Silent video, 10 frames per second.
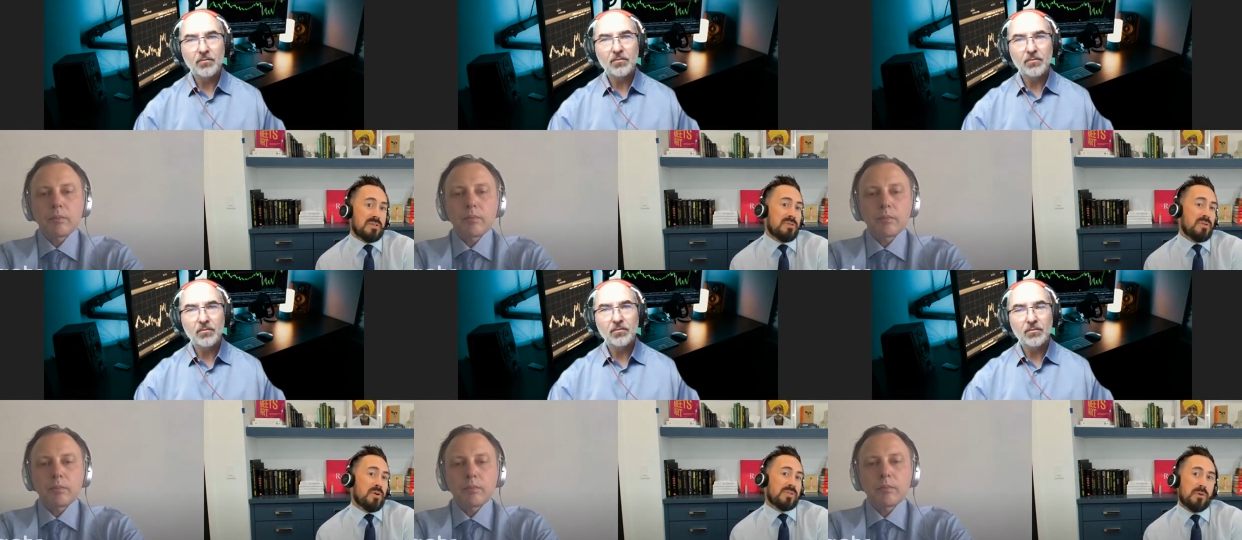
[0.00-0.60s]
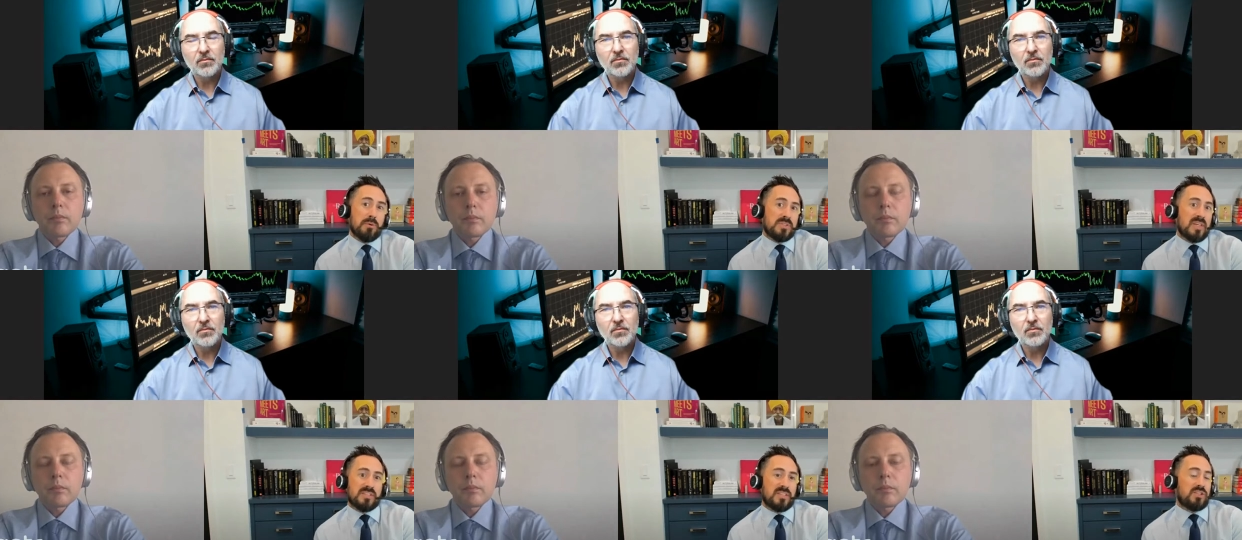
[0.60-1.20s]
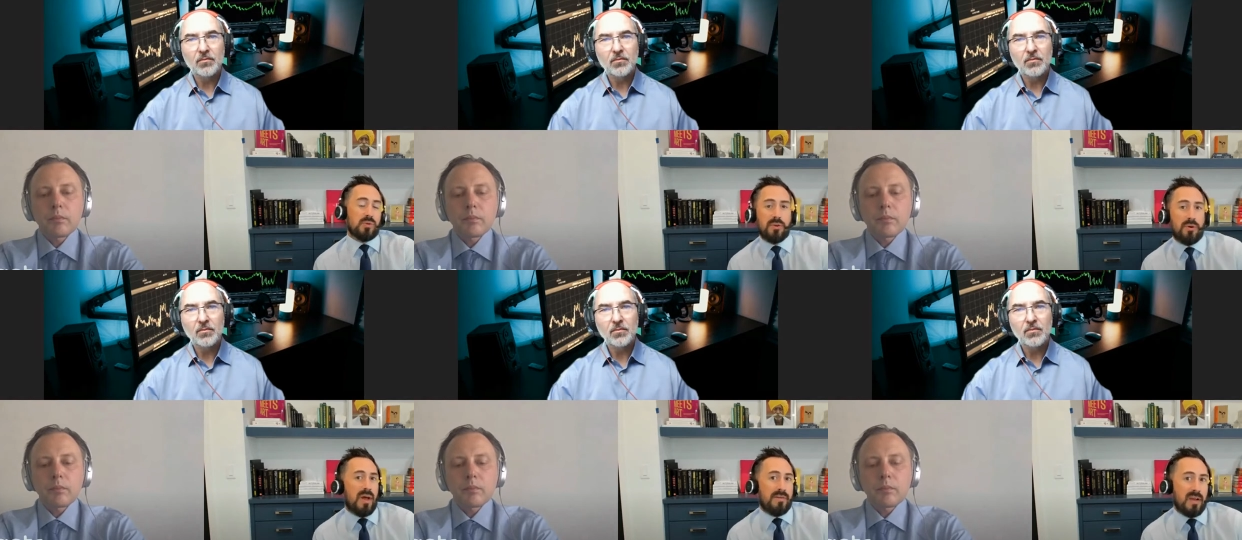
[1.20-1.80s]
Speaker 1: to knows those things that you
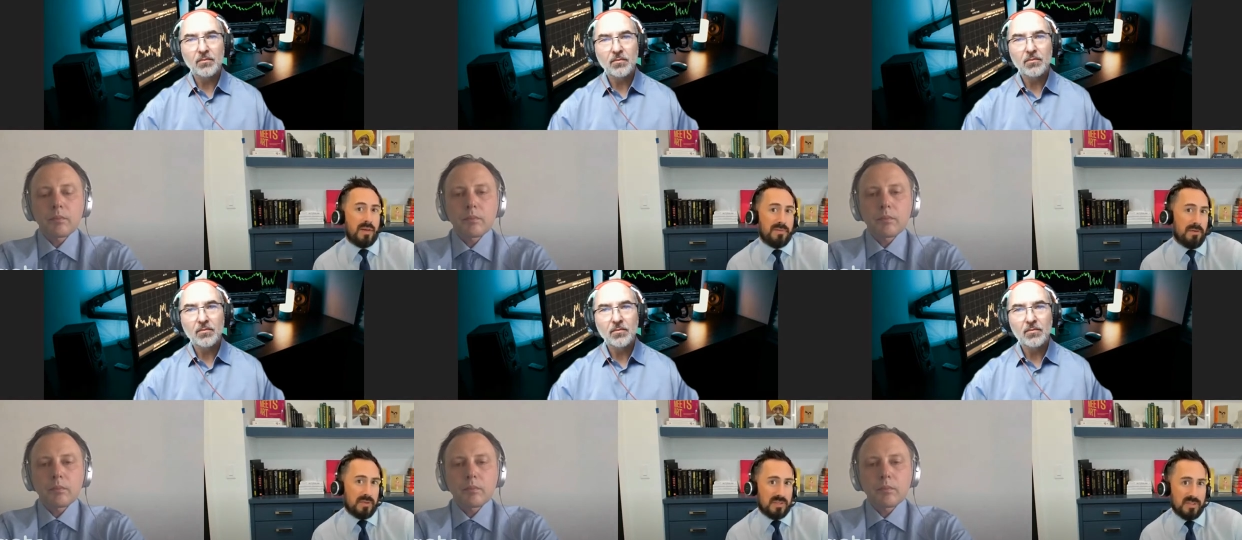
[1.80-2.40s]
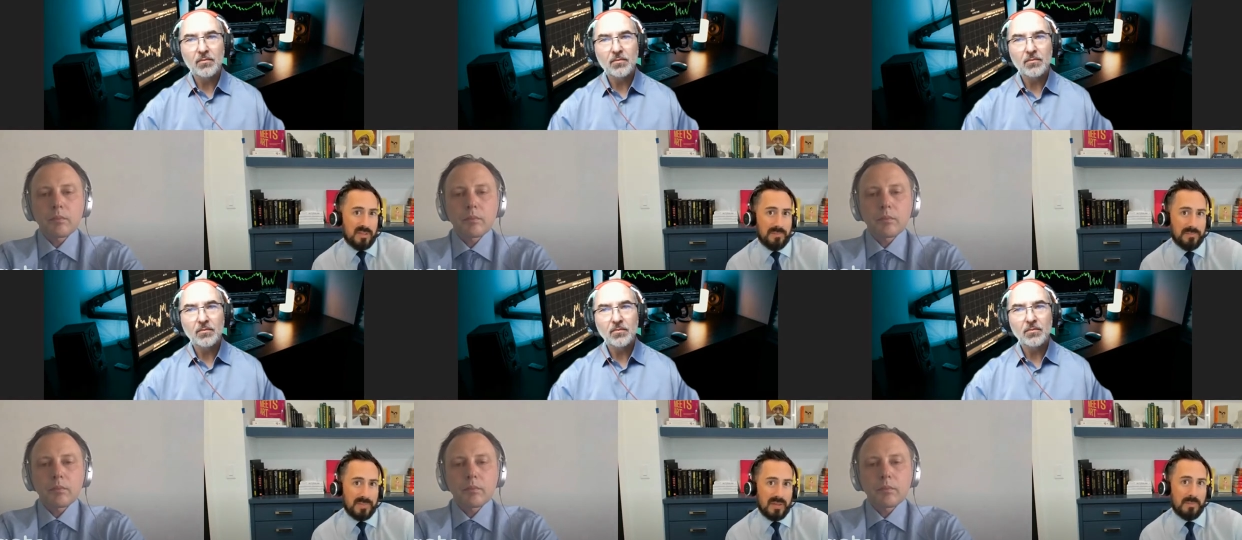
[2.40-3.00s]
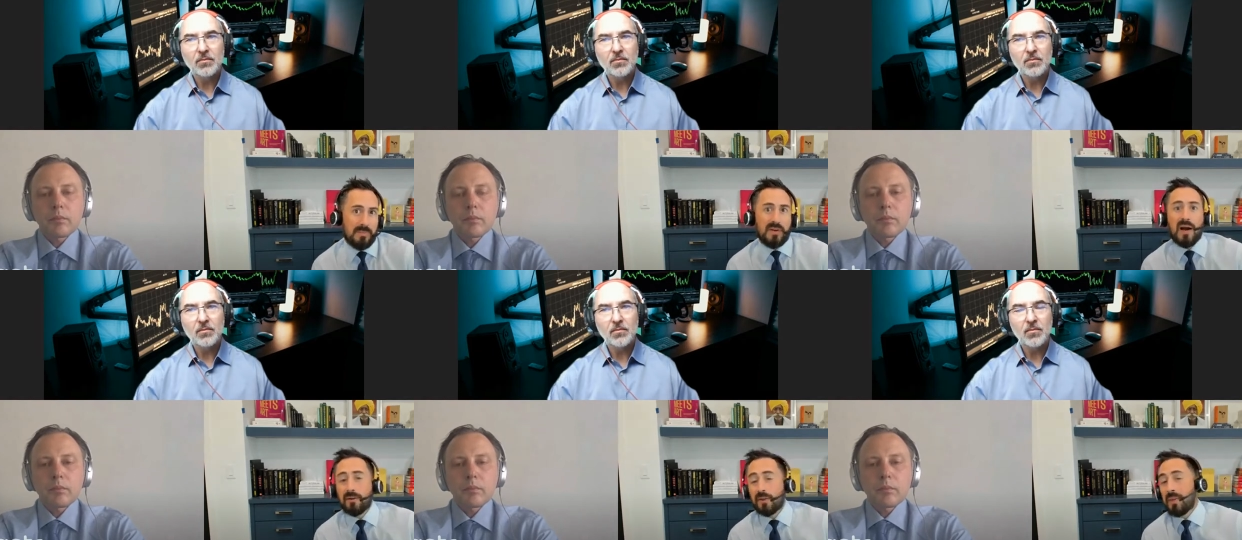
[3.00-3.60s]
don't have time to focus on but
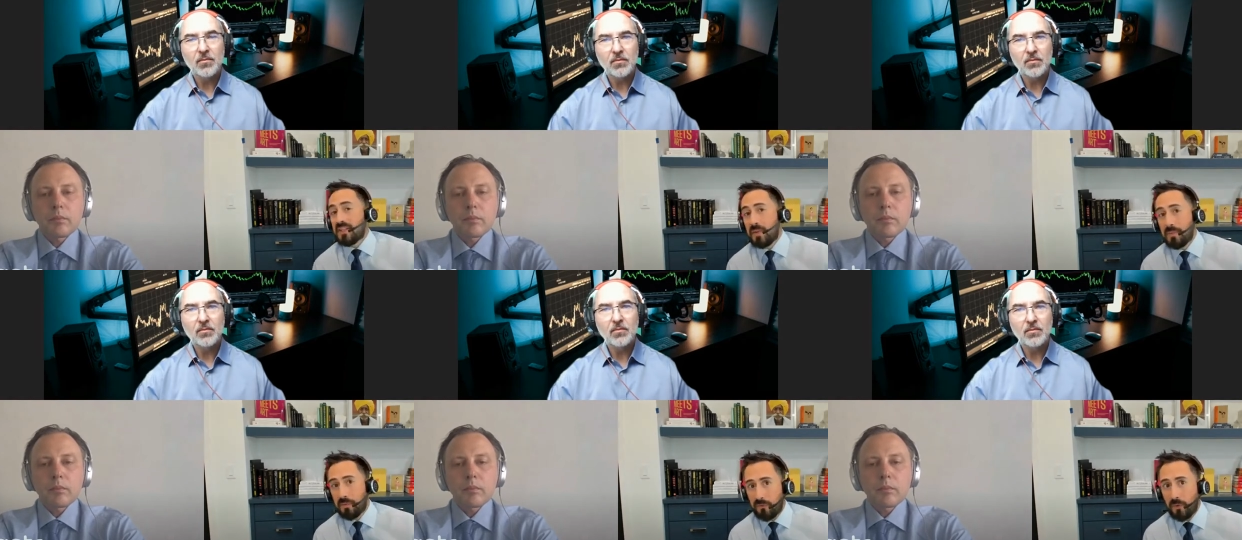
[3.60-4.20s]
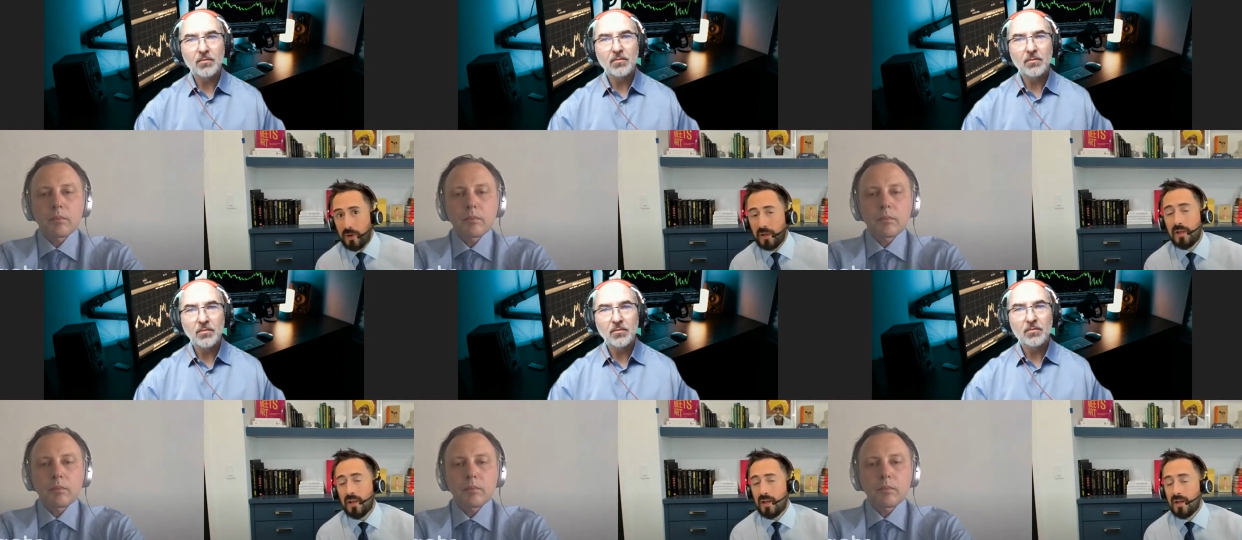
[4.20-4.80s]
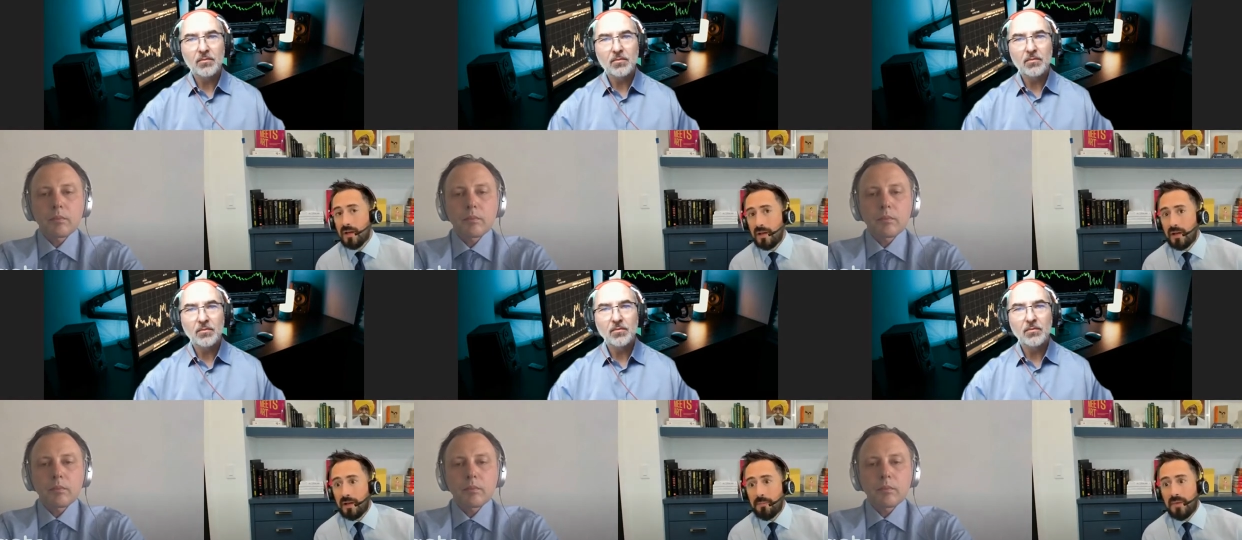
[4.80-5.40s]
hire the best people for it
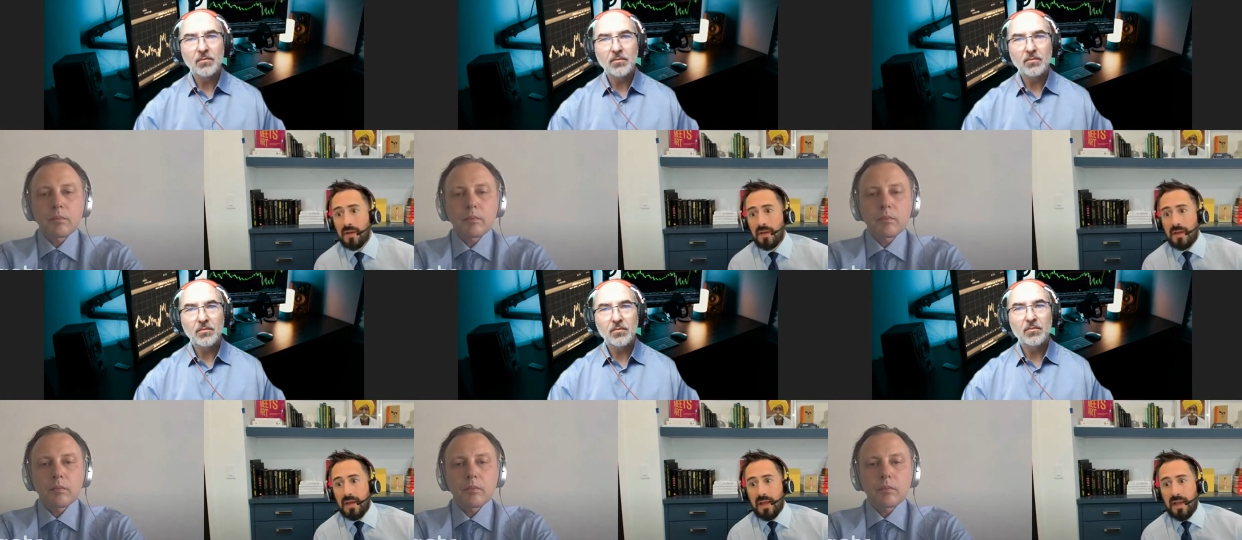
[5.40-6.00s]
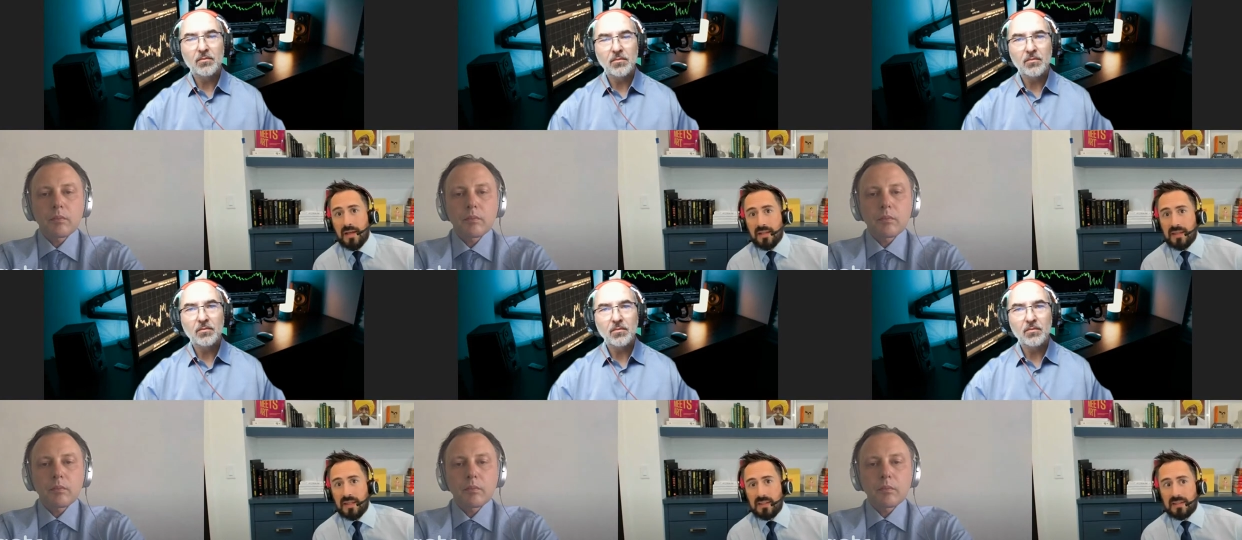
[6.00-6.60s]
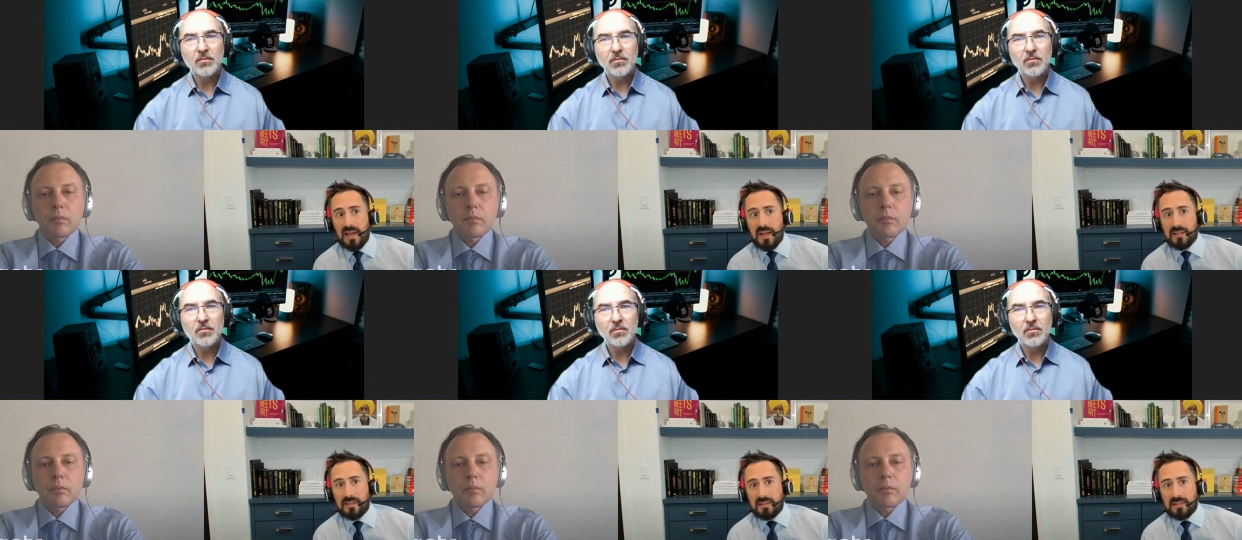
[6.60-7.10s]
um, and, and i think that that